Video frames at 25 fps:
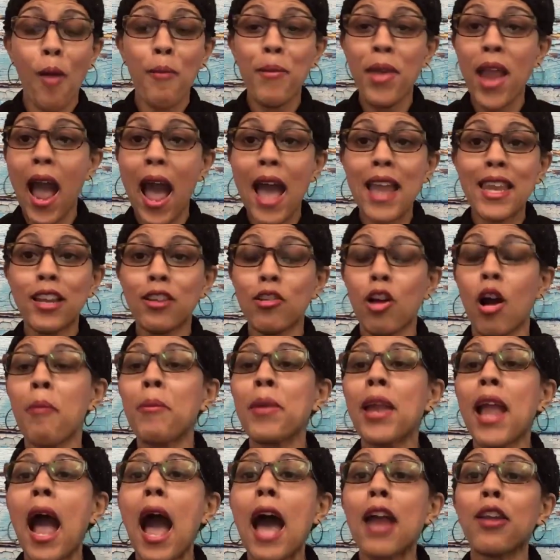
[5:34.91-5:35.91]
I mean, I did. I
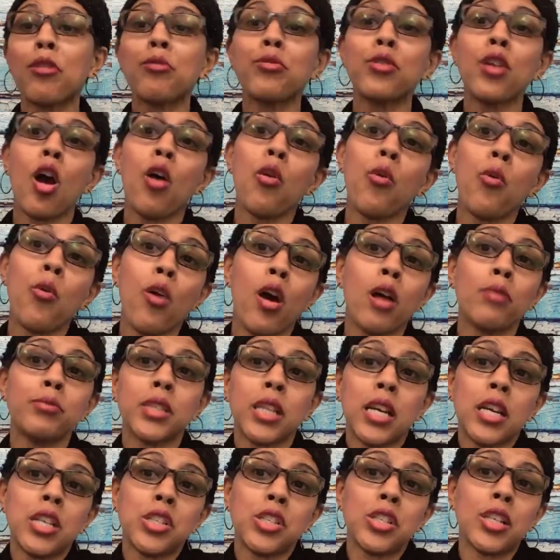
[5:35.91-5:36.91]
mean, I don't know who I'm
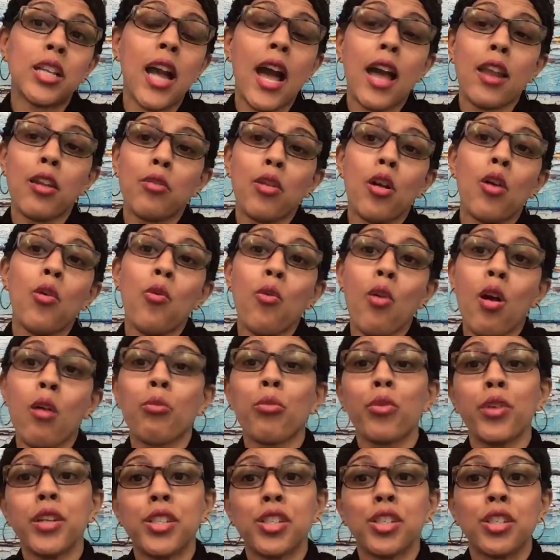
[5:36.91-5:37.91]
touching. I don't know who I'm
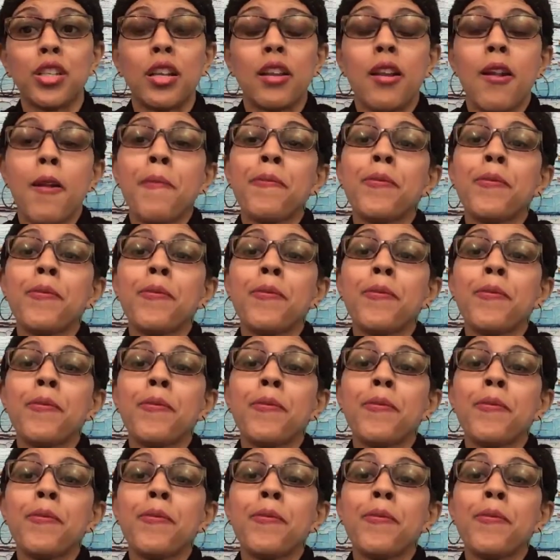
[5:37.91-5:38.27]
reaching.